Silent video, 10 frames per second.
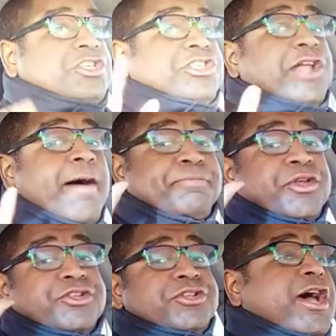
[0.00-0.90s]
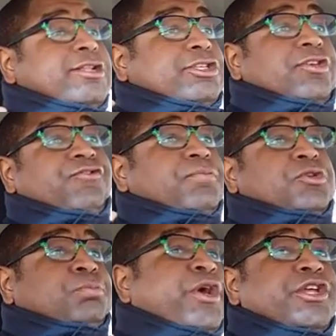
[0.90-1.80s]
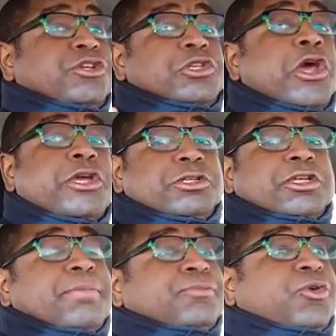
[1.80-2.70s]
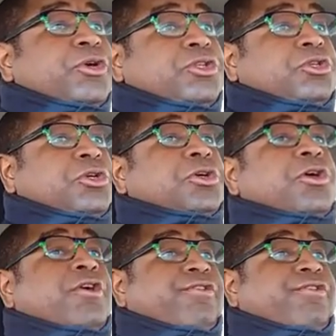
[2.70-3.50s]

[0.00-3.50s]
stop this Nazi from spreading his hate. I'm going to